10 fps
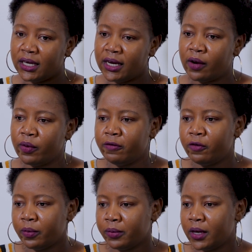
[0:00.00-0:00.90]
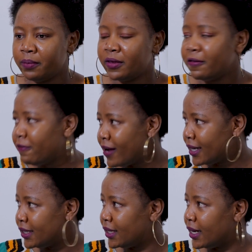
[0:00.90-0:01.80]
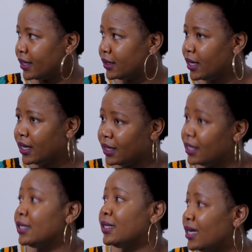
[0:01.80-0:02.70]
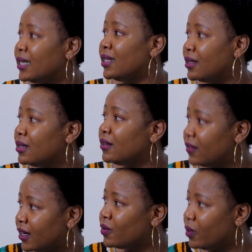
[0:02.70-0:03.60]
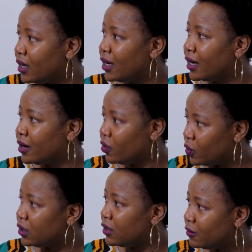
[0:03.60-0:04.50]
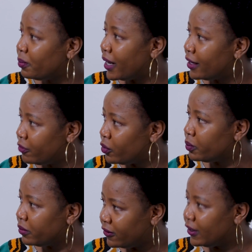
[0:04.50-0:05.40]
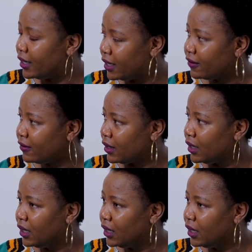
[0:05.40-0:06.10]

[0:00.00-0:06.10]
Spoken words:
take away from them the fact that they take the things that we air on this platform seriously.